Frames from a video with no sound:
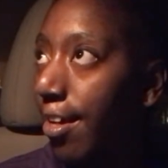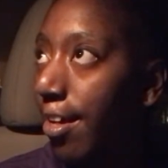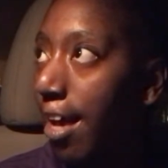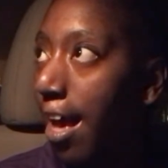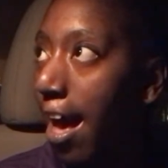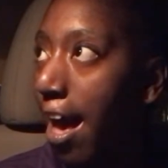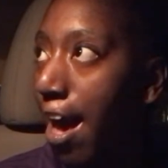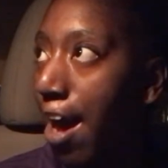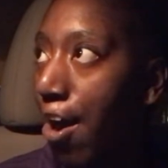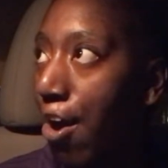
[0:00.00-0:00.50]

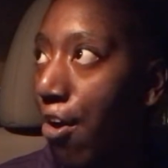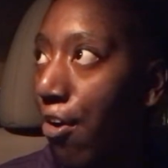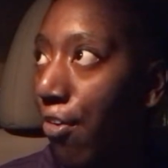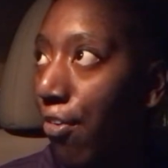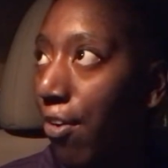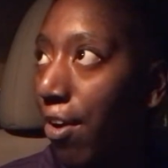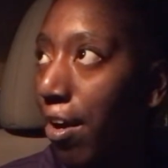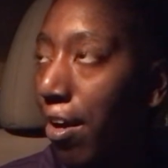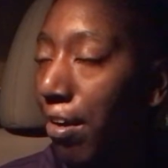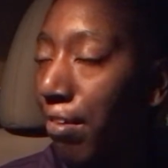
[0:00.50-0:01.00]

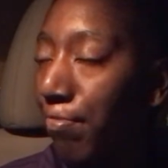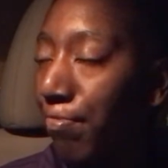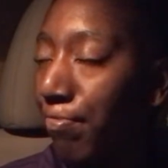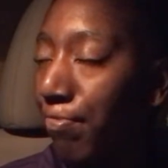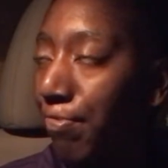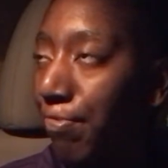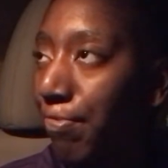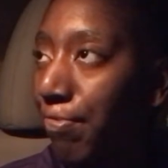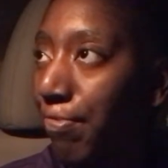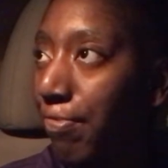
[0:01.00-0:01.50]
how
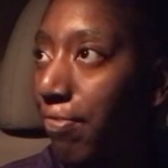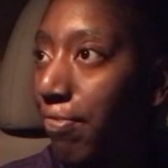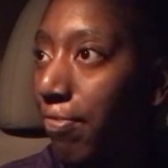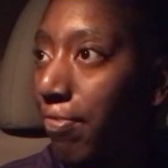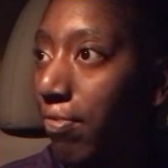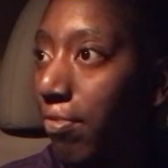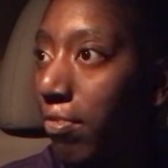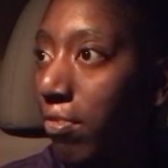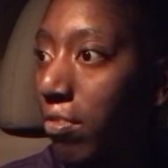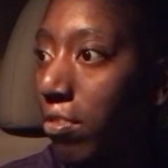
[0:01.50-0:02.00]

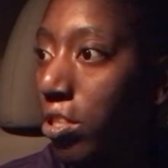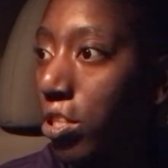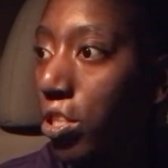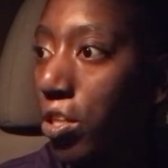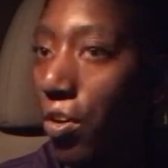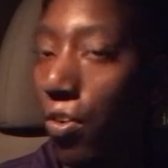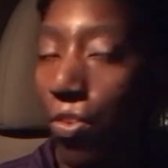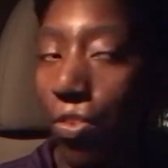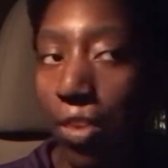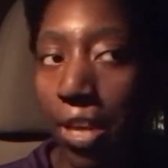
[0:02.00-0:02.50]
you
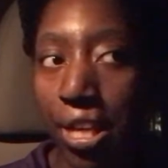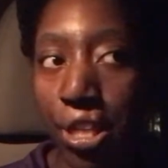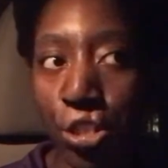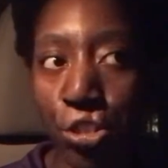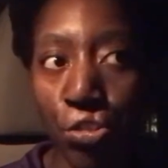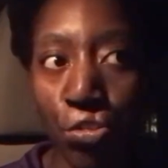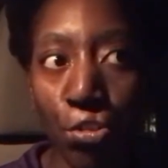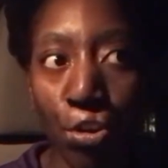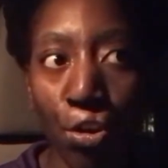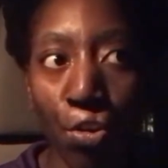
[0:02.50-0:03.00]
know,
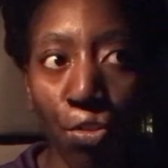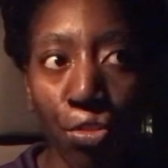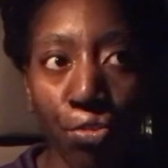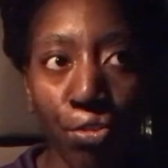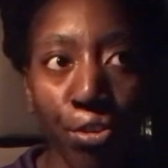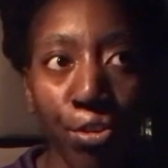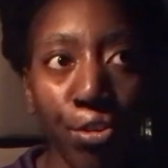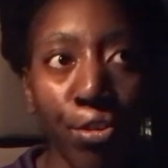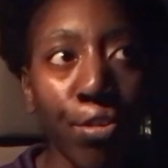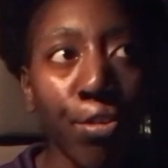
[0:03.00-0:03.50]
things you go
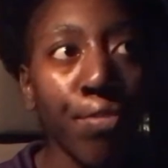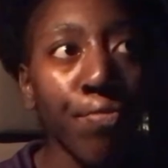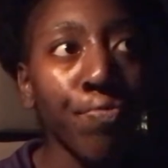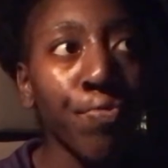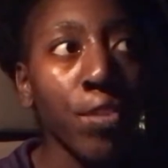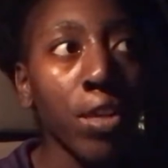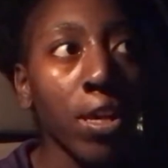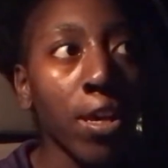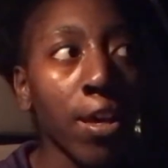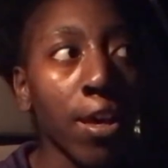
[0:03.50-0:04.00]
through,
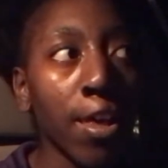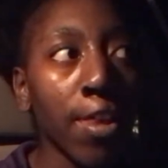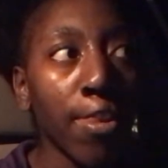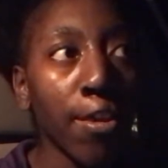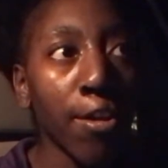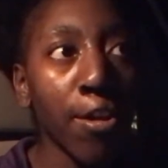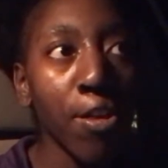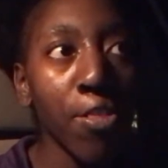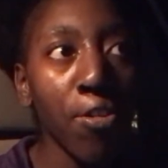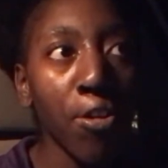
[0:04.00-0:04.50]

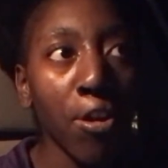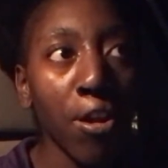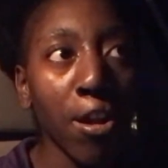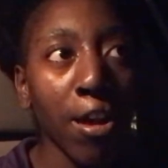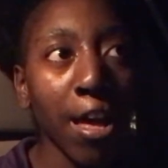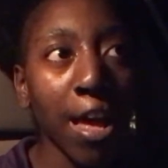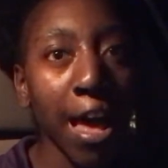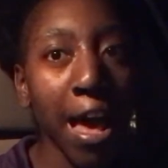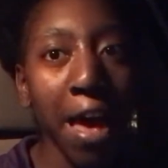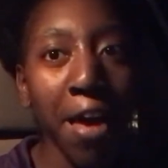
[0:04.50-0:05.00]
they're either
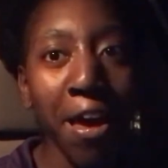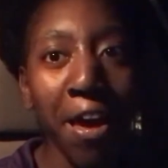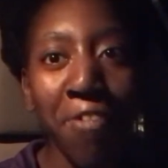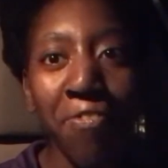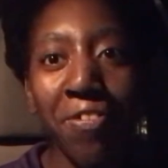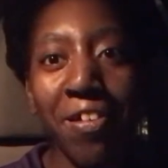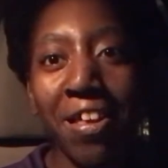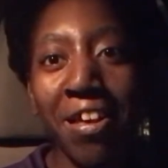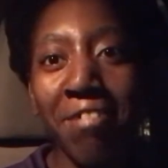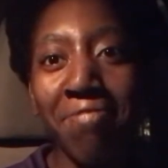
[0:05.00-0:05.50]
gonna, I
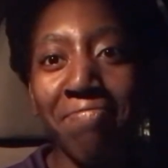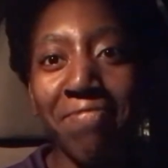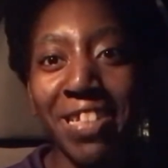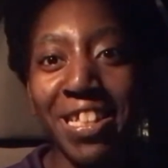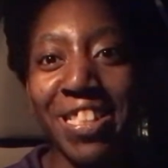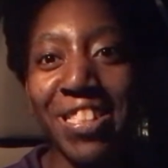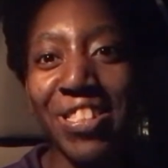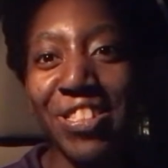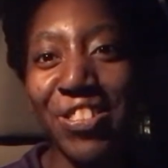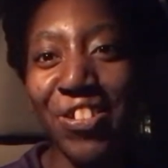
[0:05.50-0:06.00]
feel like I'm
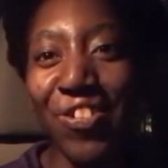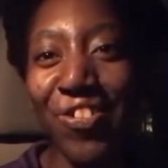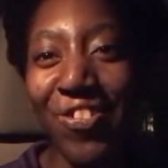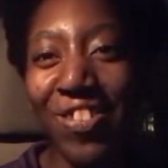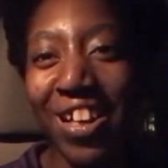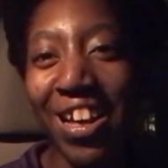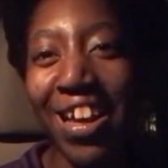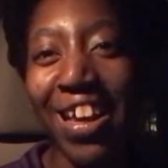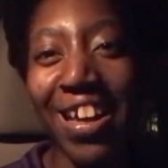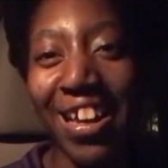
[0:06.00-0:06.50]
being so
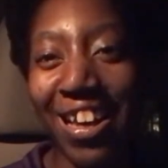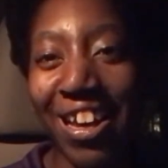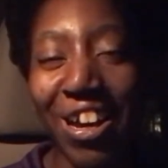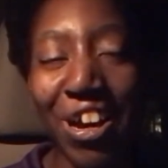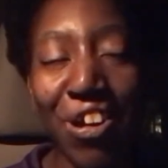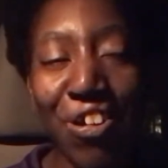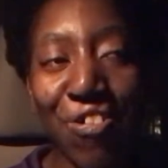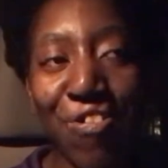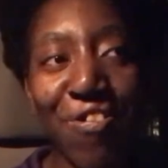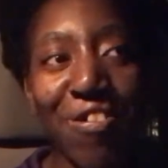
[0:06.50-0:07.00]
like
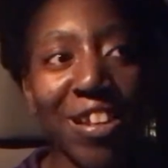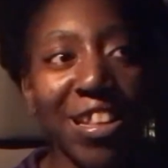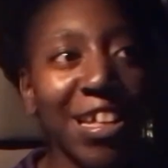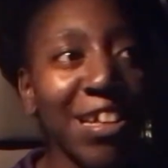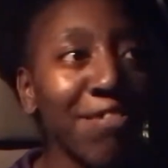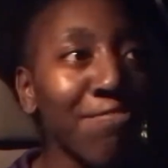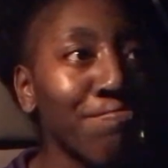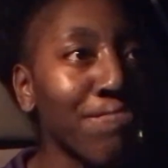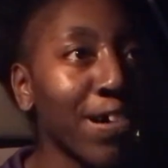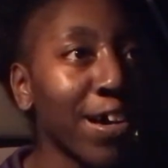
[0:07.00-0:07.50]

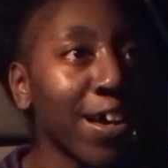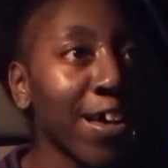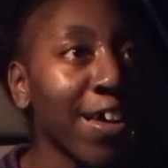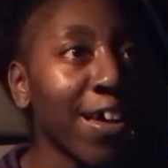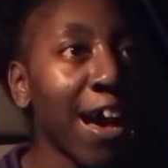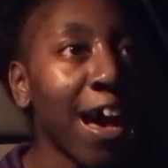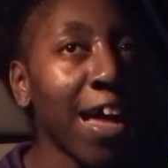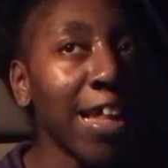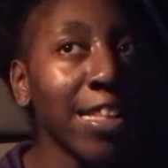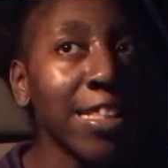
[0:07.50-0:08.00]
corny, but
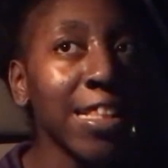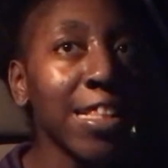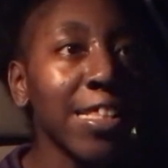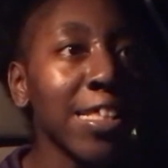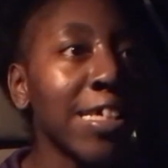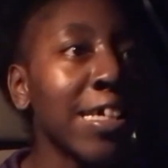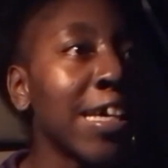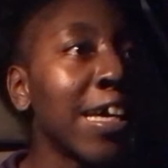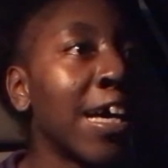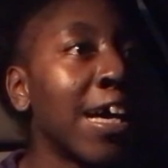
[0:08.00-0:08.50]

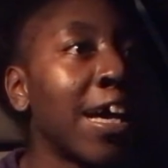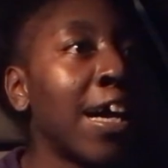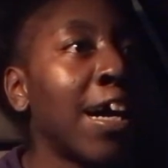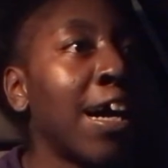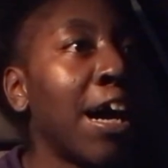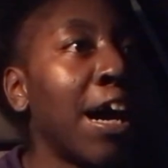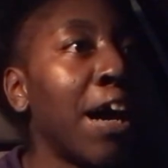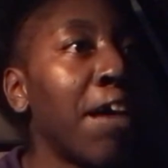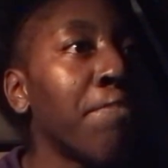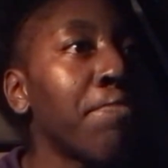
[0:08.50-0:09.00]
honestly,
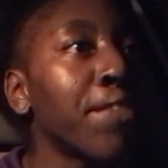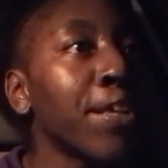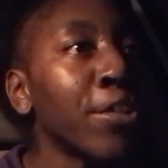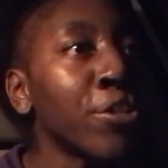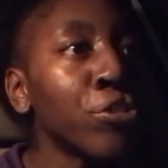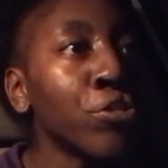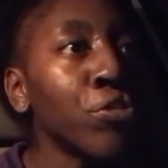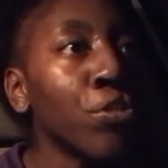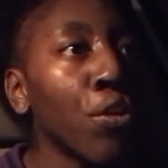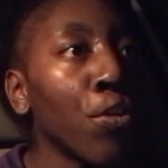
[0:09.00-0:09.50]

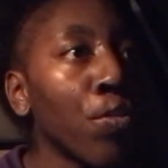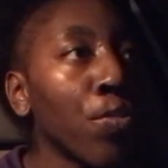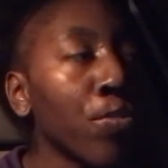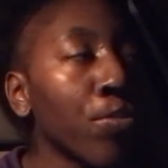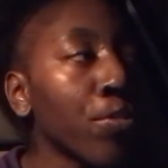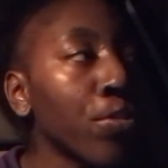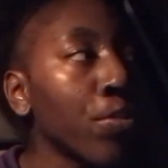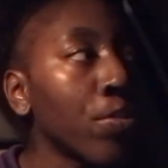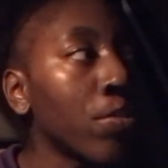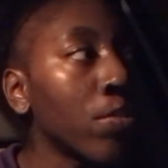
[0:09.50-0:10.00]
things you go
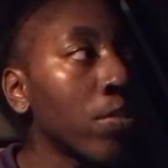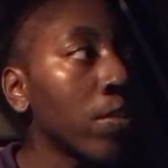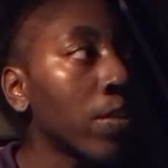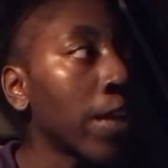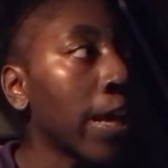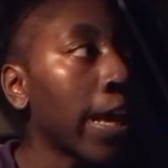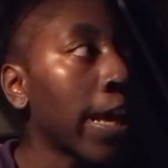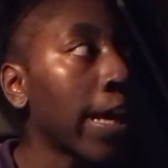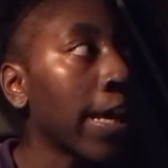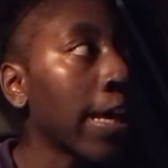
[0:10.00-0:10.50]
through,
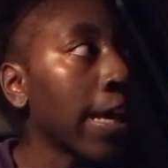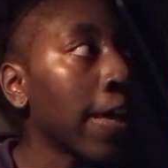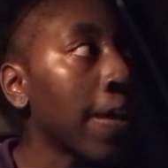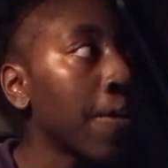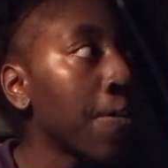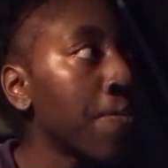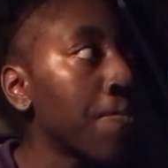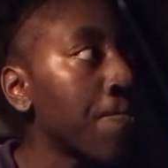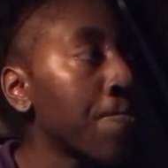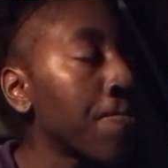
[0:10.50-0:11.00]
like
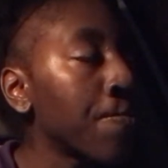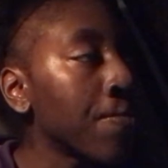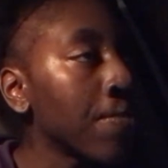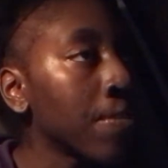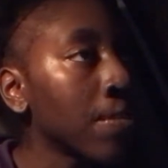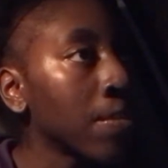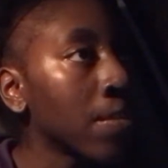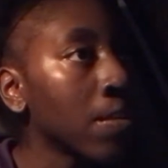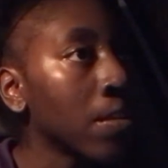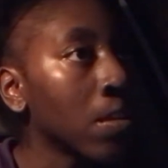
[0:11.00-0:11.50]

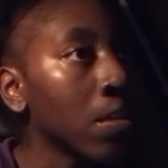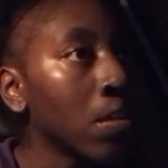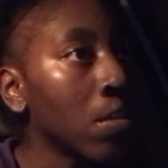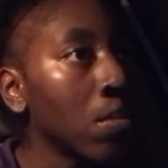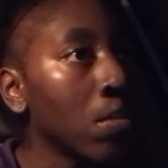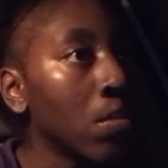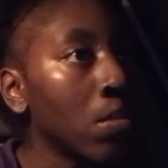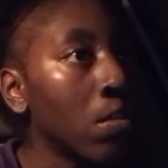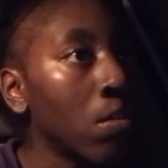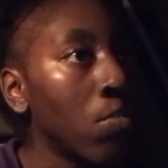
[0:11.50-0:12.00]

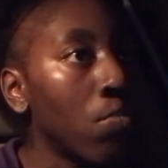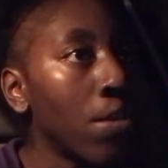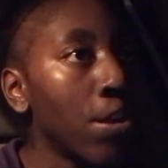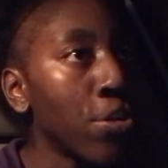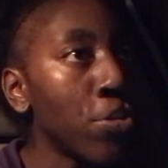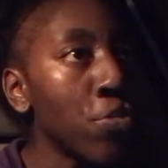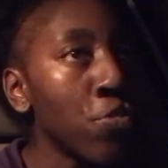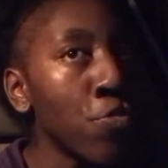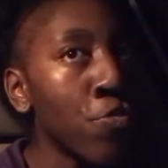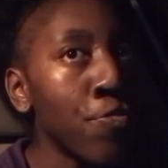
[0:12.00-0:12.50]

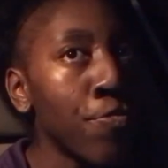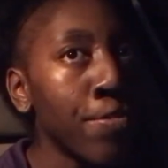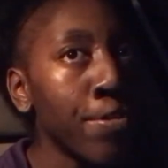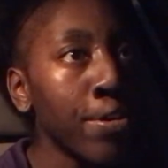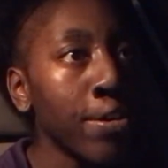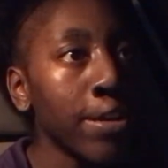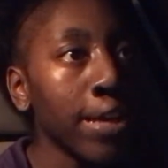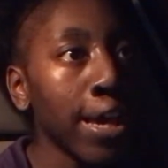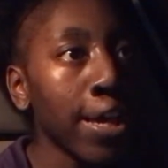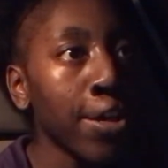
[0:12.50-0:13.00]
when you
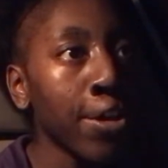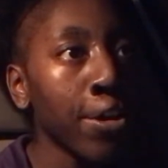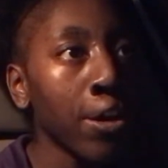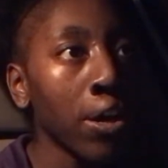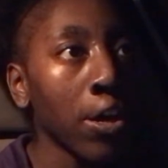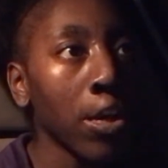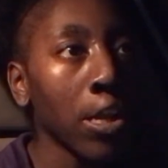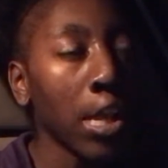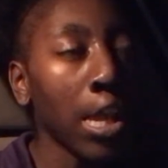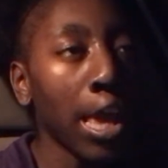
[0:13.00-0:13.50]
feel like you're
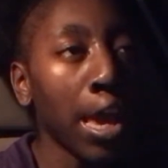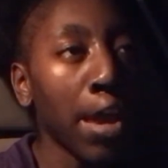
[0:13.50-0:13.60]
gonna